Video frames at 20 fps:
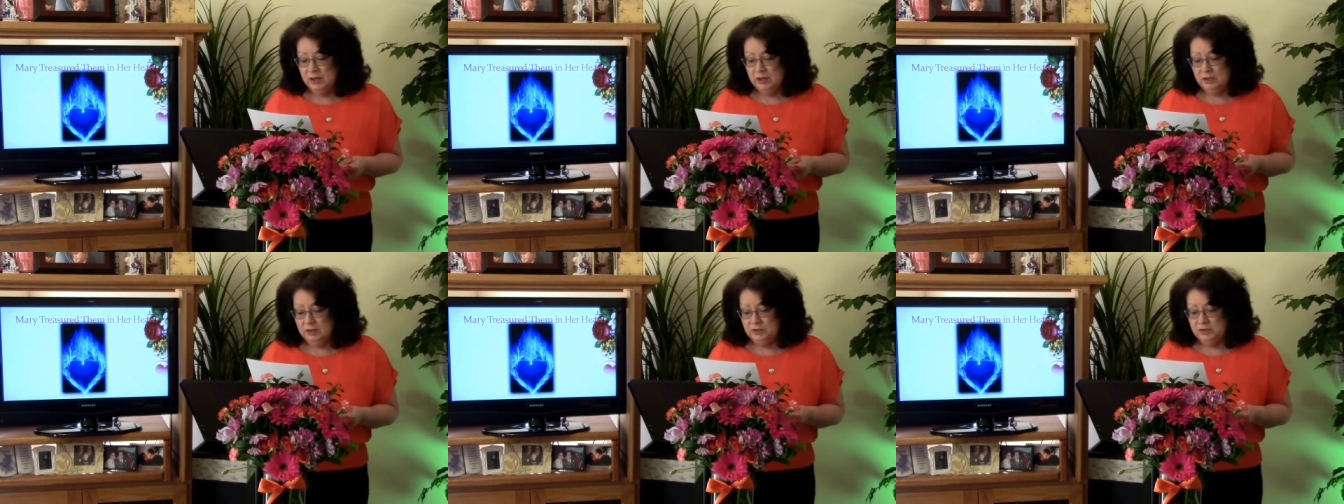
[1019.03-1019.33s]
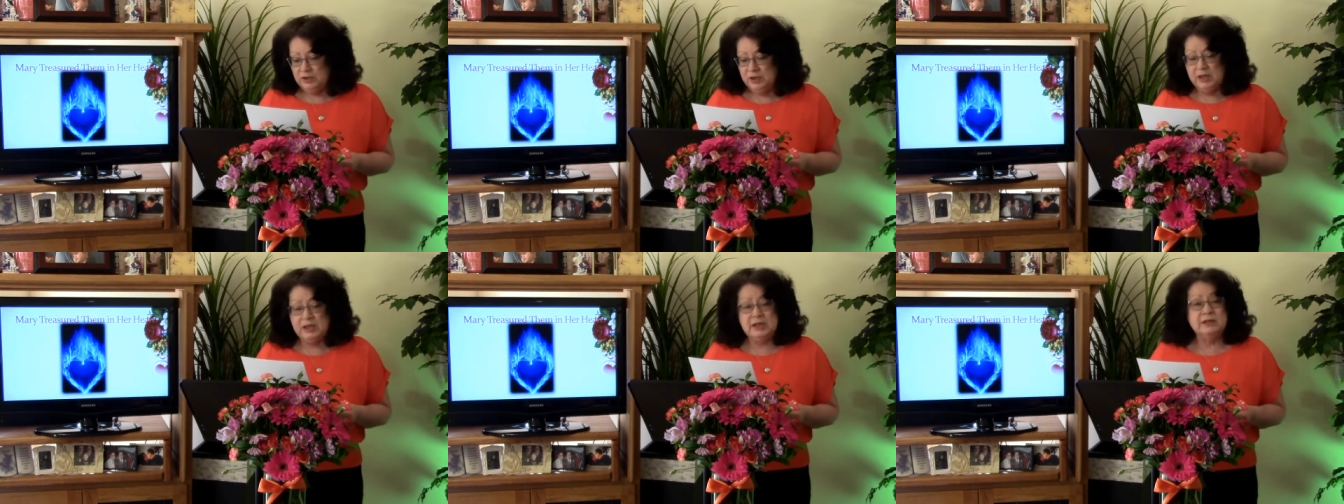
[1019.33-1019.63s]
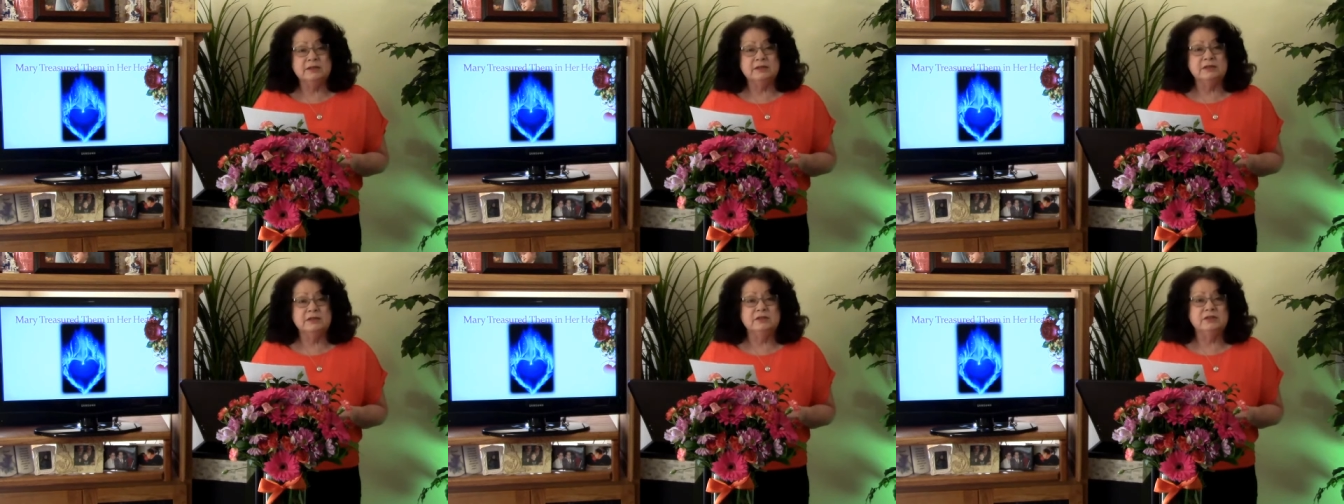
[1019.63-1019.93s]
Uh,
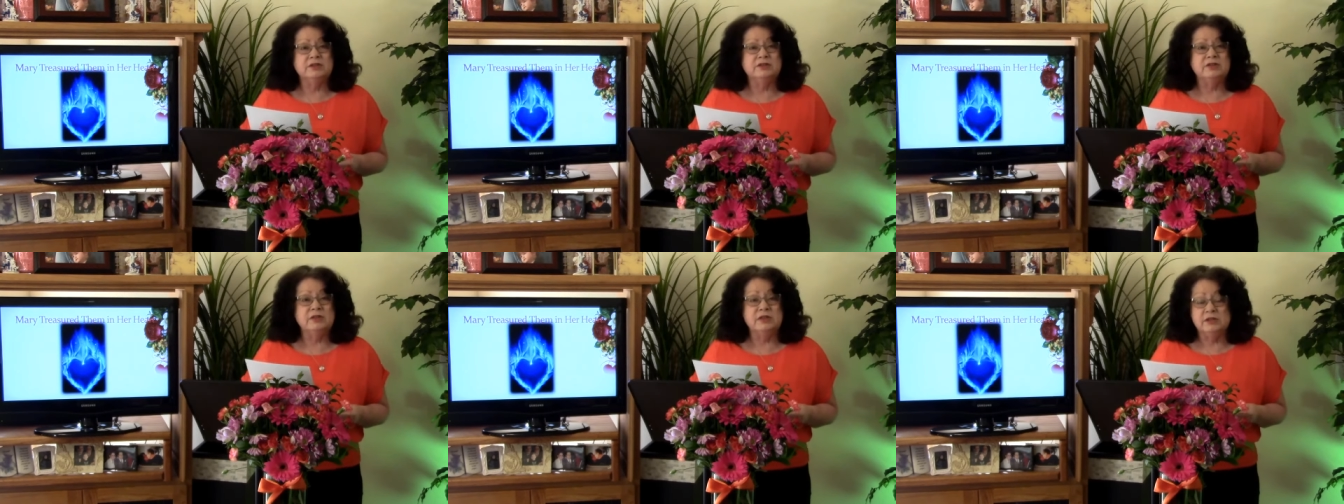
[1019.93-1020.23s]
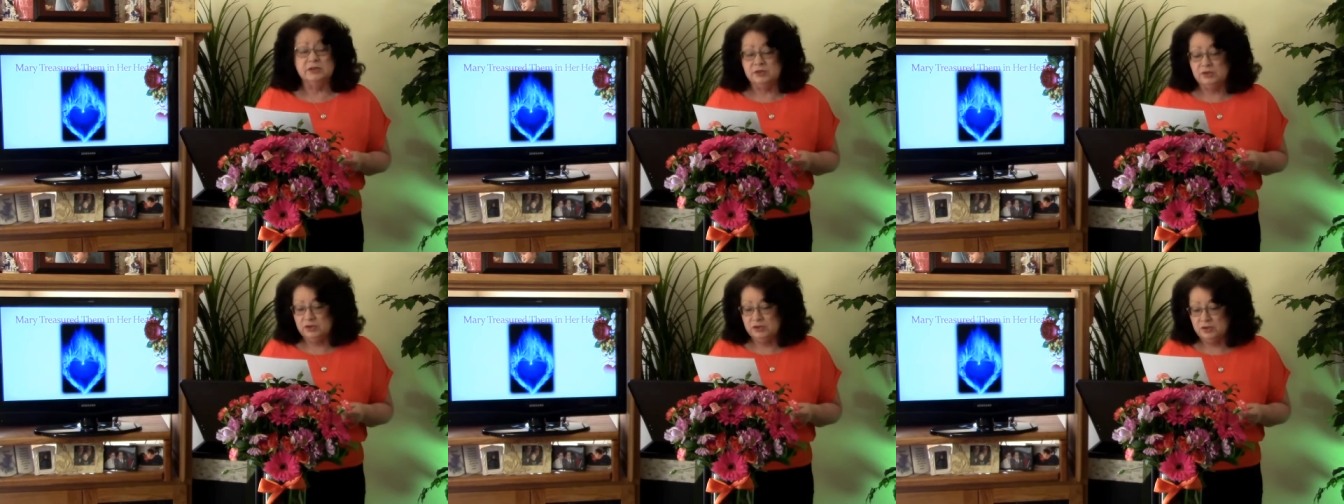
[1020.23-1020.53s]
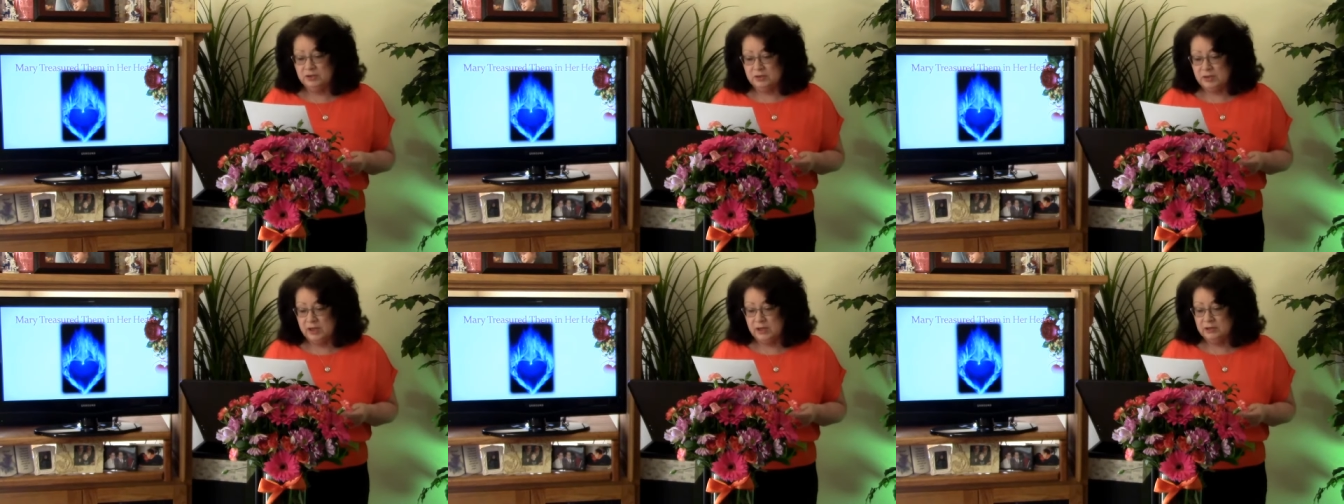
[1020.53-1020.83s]
Jesus
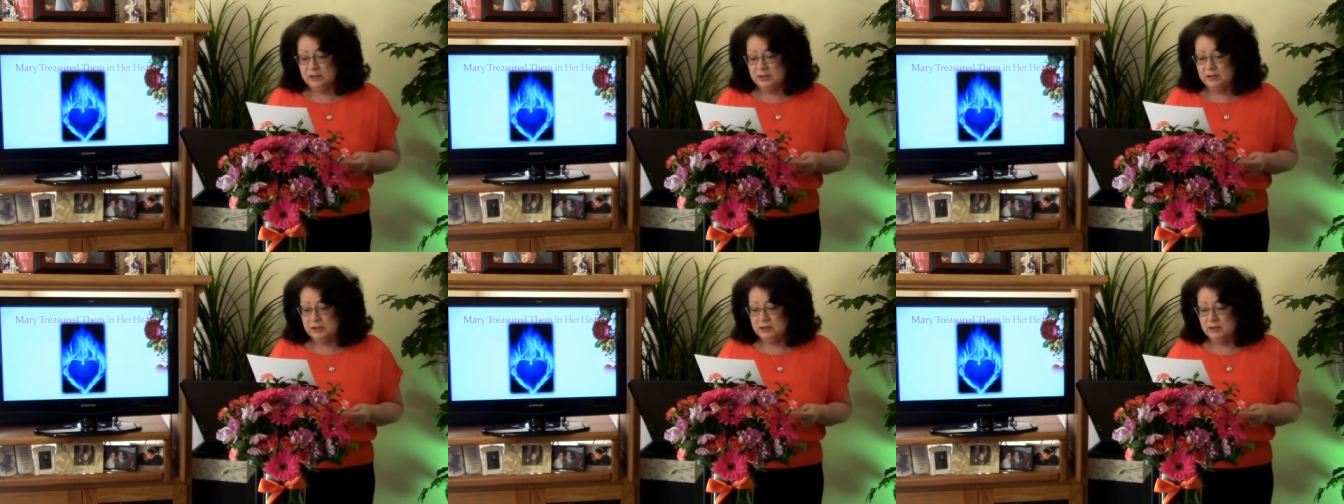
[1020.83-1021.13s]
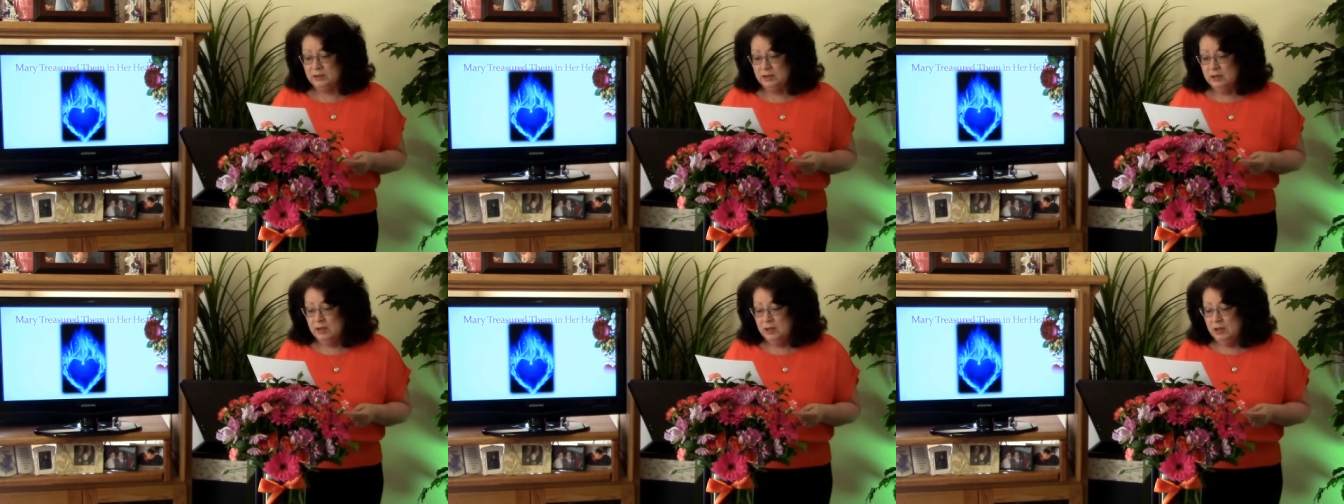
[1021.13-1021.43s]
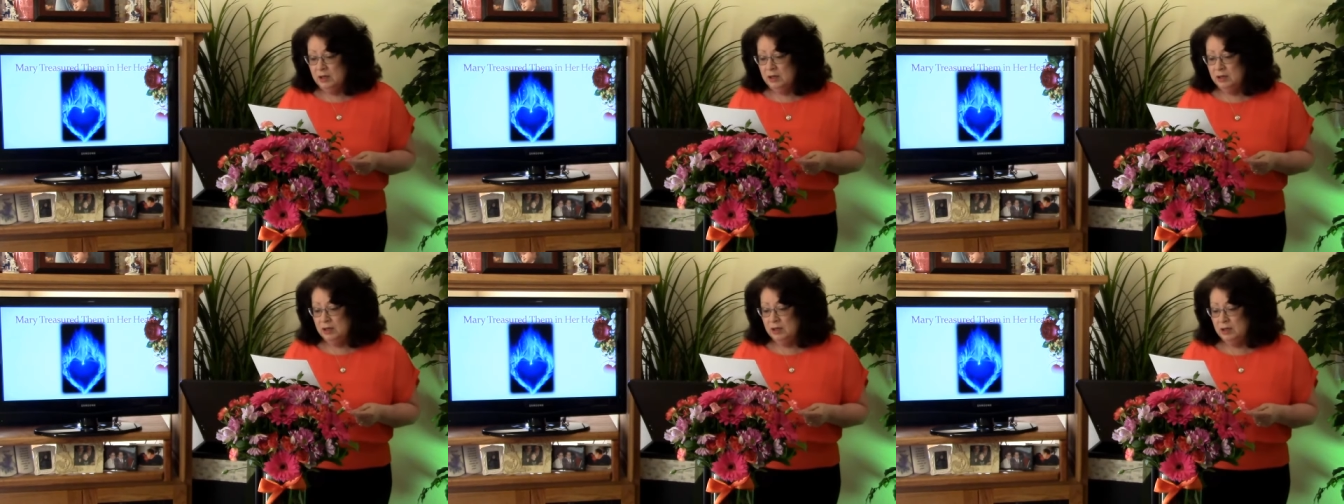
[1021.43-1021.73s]
instructed,
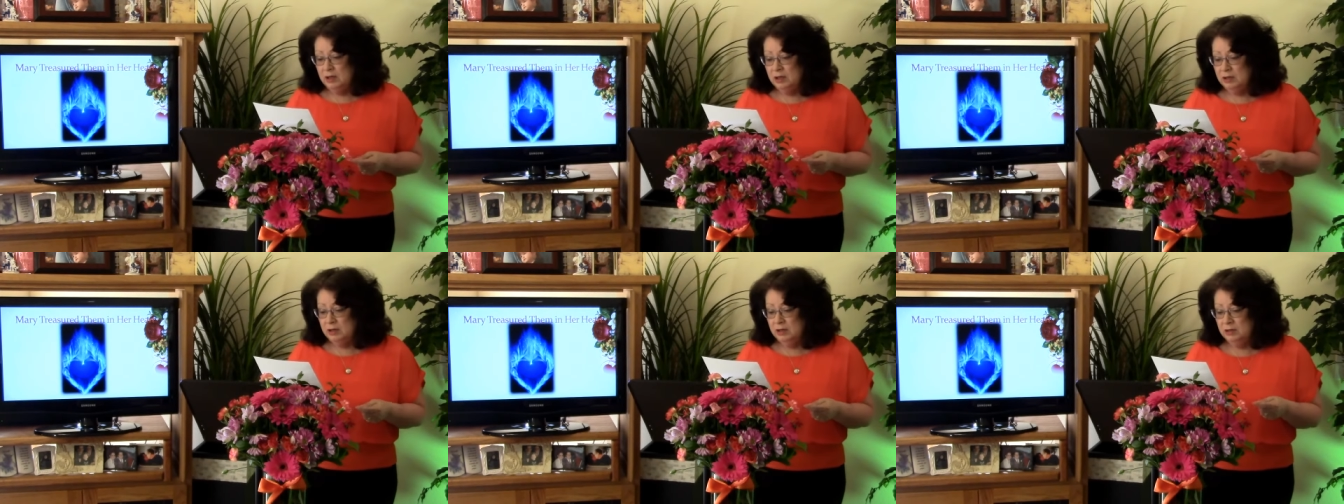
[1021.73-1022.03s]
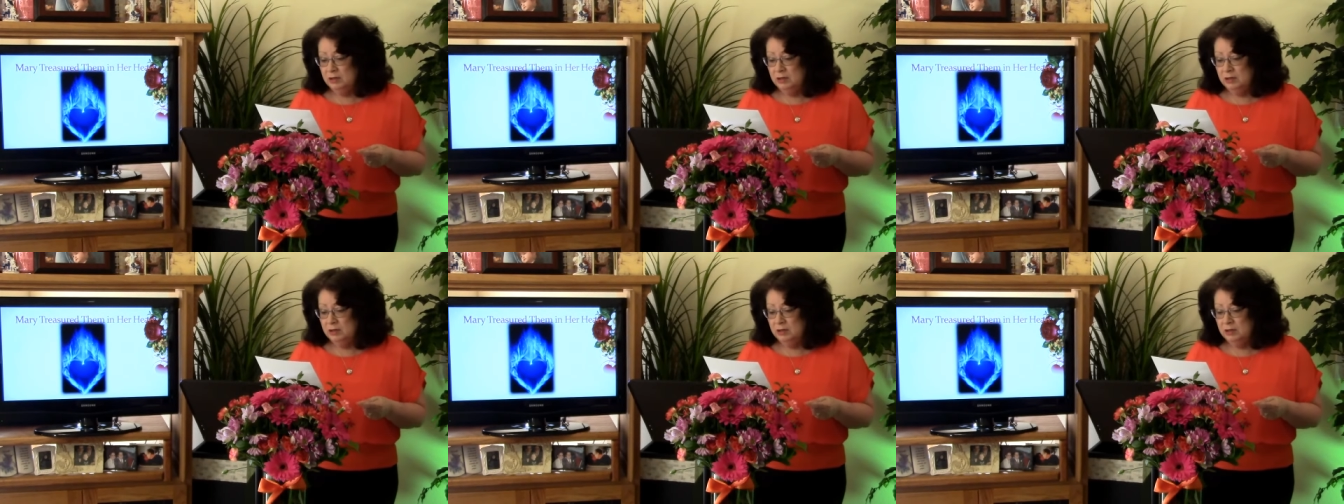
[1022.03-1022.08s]
uh,